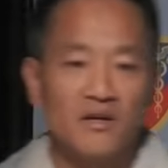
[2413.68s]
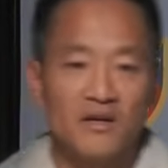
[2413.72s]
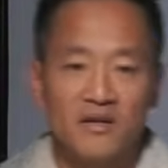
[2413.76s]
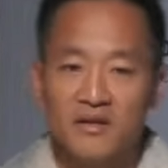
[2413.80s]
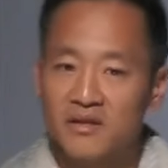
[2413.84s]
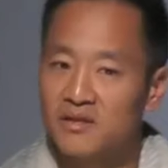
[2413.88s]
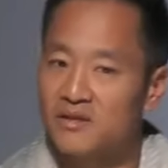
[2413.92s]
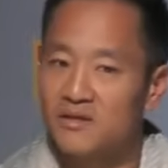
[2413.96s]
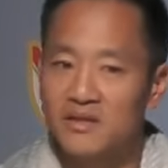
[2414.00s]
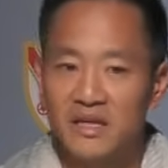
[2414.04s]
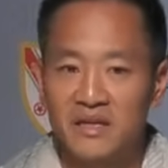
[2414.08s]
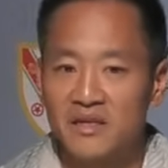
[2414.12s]

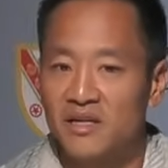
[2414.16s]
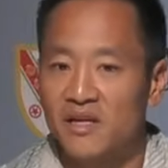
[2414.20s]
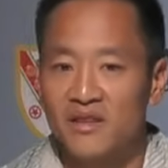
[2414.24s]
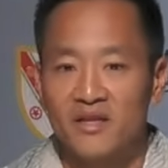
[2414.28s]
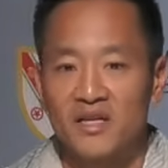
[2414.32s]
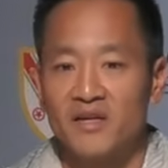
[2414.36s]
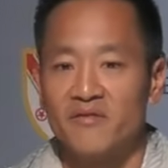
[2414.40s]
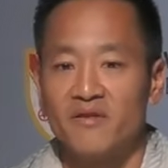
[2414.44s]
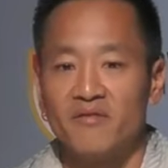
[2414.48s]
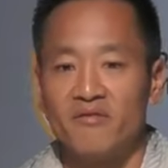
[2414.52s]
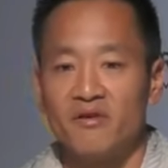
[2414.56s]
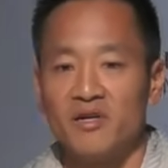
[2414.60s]
It's like
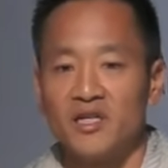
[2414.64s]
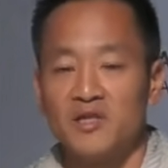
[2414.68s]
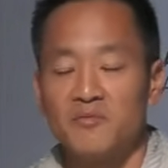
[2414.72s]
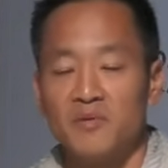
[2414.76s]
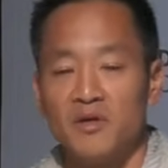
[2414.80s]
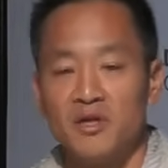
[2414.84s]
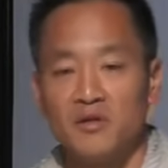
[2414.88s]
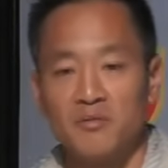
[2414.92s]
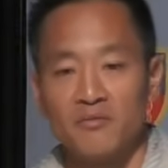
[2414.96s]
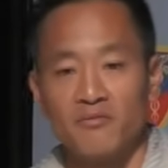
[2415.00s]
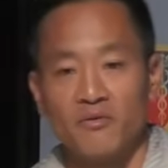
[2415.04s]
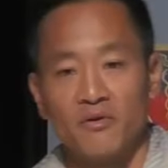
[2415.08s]
nothing I've ever
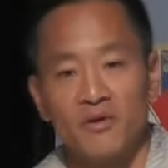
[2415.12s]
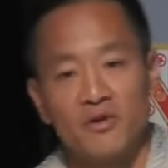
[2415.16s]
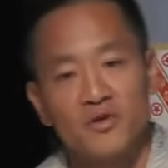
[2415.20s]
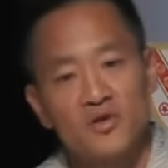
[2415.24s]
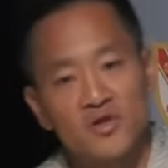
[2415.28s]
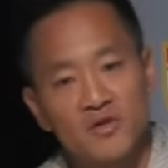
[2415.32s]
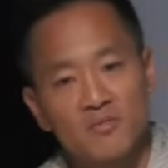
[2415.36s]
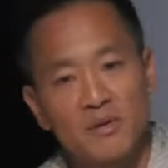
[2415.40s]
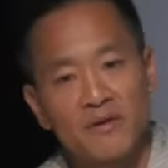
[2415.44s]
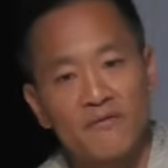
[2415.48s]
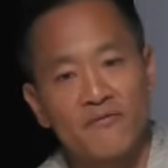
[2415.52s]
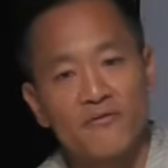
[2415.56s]
experienced before. This
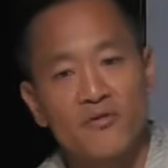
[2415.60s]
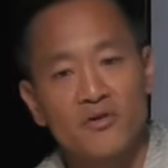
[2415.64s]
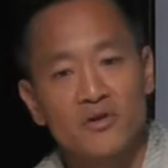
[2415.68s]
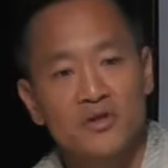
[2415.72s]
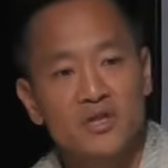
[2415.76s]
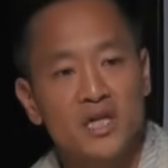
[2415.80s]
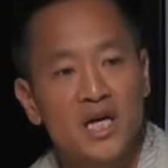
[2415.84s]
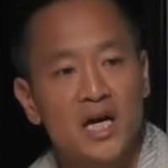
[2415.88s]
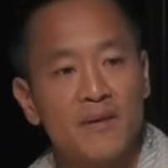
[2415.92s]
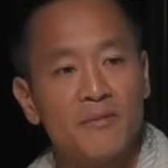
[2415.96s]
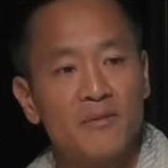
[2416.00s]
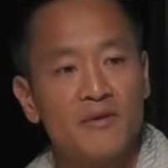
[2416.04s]
is my first
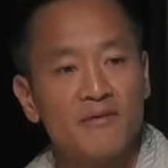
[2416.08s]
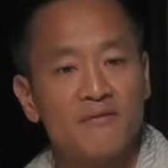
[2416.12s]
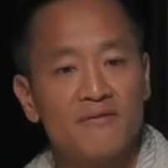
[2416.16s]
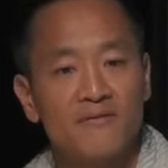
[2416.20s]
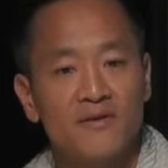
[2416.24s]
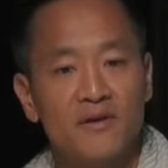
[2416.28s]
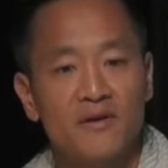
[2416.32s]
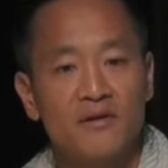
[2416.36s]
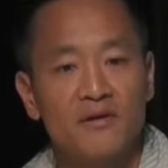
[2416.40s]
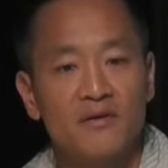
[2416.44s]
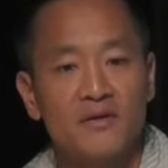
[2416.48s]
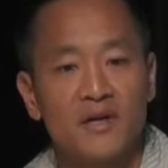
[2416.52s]
time in the
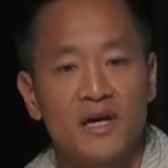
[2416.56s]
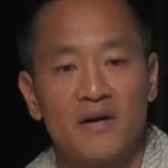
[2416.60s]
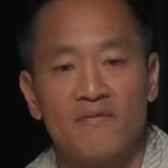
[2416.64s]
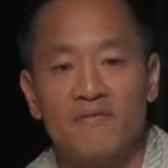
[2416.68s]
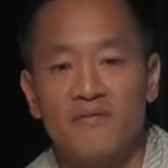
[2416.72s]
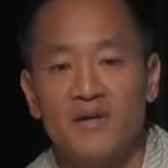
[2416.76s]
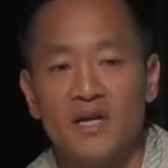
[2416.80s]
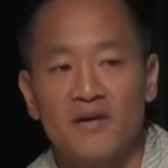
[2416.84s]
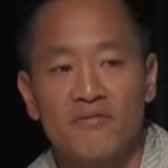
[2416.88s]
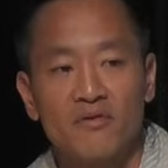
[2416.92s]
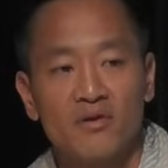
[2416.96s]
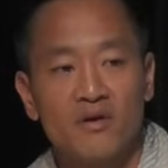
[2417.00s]
field. I've
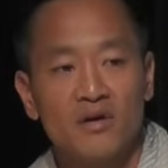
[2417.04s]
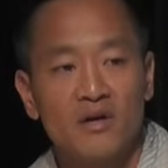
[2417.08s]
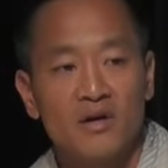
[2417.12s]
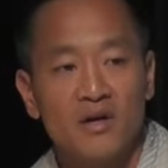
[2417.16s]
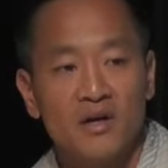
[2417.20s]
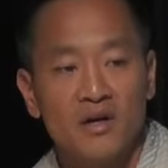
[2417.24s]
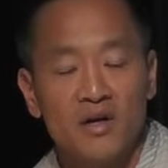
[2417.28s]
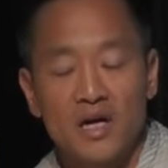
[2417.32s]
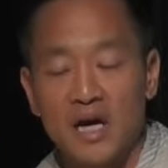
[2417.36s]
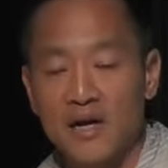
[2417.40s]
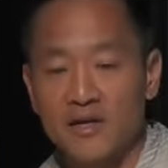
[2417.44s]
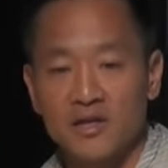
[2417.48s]
never,
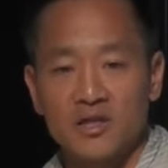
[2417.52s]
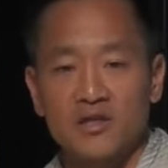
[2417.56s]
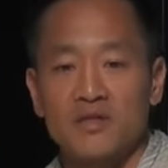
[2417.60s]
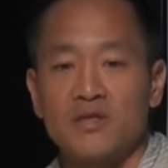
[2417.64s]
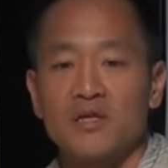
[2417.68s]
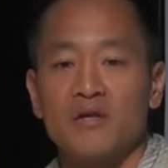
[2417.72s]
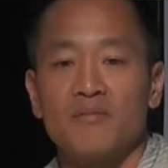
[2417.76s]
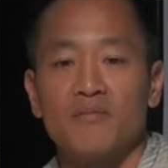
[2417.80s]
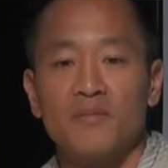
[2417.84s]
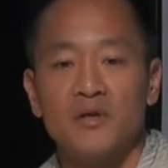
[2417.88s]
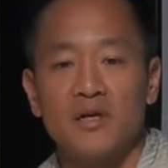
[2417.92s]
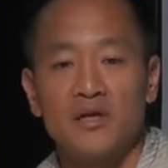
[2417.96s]
I just
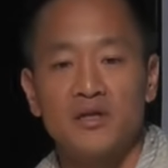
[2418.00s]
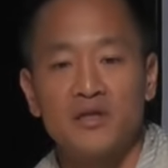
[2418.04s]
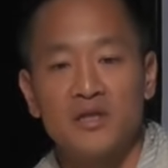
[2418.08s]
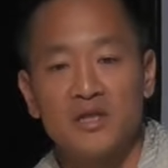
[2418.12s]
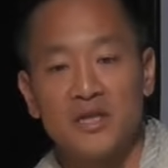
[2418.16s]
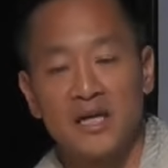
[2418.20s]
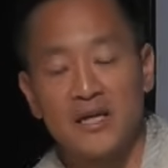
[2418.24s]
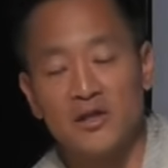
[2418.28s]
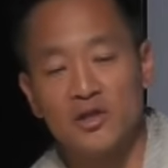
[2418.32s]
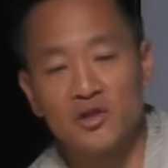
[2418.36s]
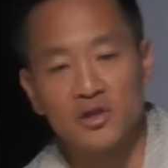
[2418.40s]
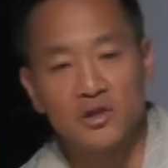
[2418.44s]
did a PhD in
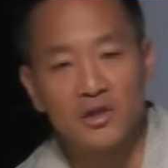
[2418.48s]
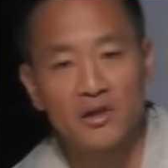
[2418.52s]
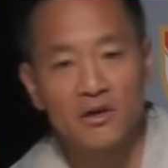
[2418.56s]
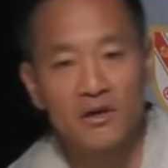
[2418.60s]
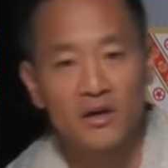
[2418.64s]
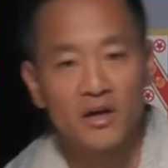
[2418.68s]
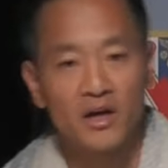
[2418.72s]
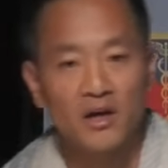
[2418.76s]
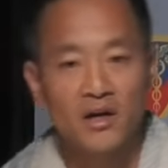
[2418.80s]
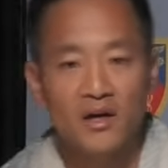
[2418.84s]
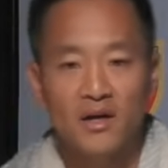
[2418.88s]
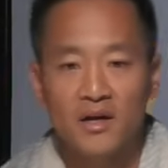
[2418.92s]

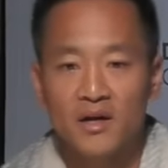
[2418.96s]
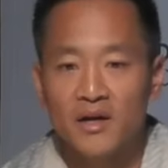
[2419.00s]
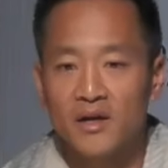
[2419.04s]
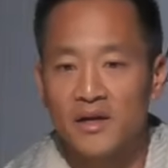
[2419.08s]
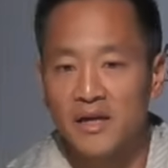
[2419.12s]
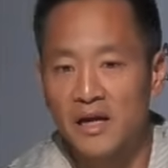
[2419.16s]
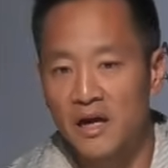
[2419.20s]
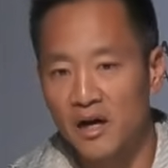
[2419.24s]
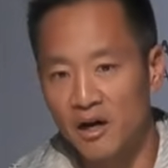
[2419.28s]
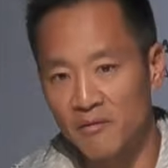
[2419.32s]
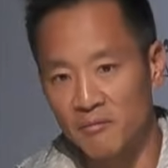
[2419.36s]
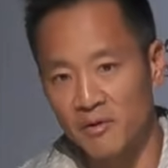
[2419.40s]
engineering.
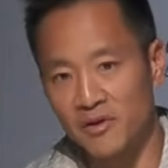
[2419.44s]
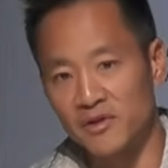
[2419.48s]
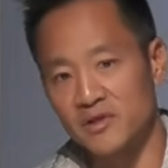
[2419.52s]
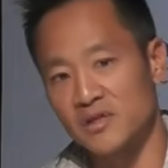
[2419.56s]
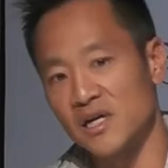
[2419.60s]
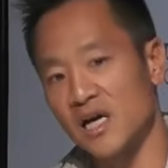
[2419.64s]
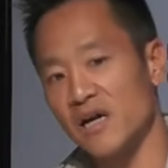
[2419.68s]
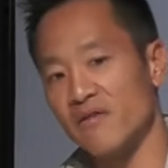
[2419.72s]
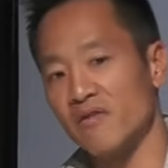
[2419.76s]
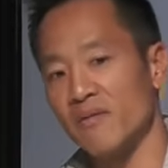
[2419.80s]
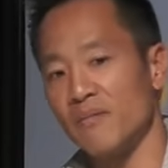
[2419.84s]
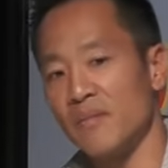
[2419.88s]
Now I'm on the
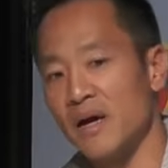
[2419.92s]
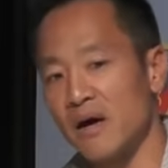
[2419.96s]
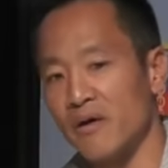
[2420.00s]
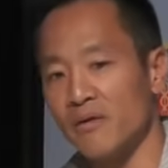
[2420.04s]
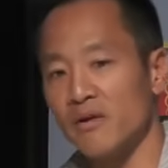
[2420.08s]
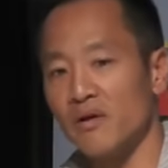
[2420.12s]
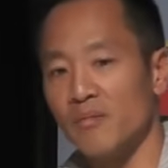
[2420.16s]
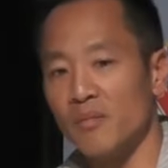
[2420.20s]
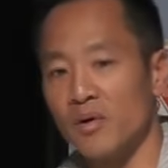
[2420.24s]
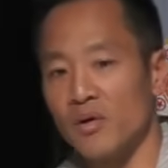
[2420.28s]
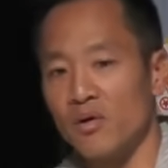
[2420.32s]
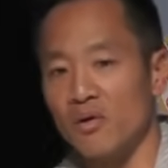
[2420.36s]
side of the
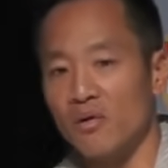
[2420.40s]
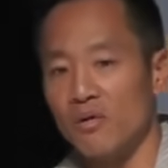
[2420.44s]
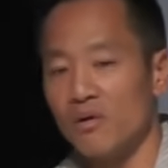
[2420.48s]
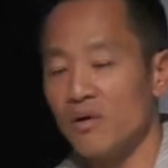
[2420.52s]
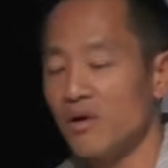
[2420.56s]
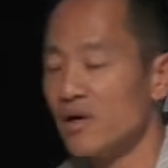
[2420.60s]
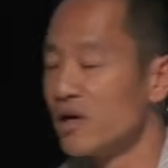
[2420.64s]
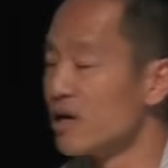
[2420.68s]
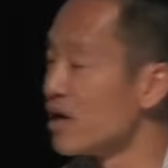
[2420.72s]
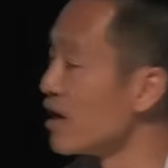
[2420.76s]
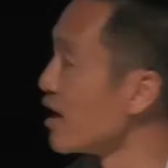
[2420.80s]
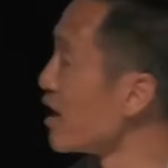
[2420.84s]
mountain in
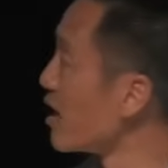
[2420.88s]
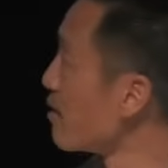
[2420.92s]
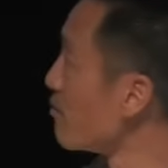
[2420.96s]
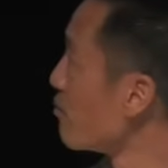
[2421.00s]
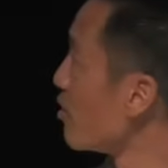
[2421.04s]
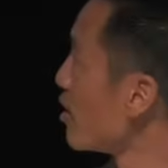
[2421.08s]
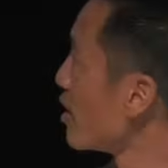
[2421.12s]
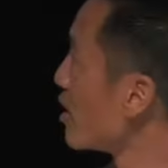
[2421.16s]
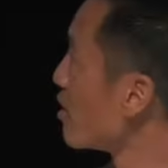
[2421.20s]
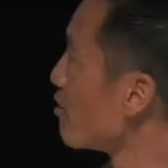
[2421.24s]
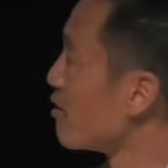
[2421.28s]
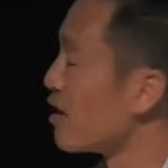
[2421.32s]
Mongolia and I'm
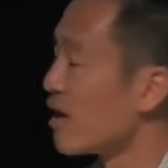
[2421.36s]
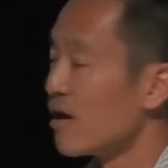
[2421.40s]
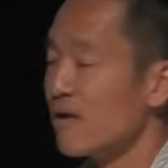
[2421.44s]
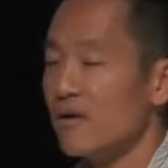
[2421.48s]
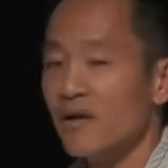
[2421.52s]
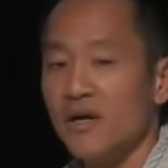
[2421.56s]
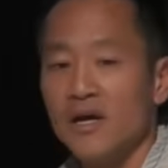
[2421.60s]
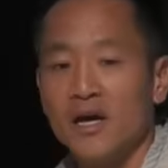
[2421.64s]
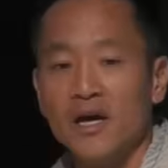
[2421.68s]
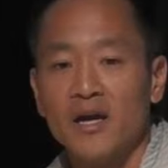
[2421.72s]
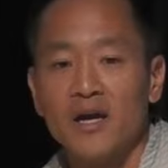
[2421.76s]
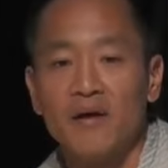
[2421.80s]
running around
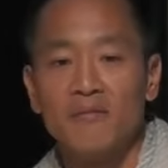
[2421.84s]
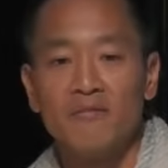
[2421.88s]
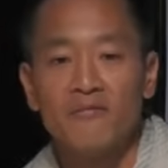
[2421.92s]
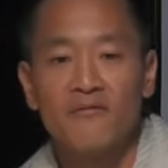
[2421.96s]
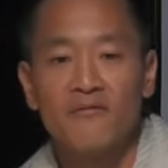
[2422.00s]
and I'm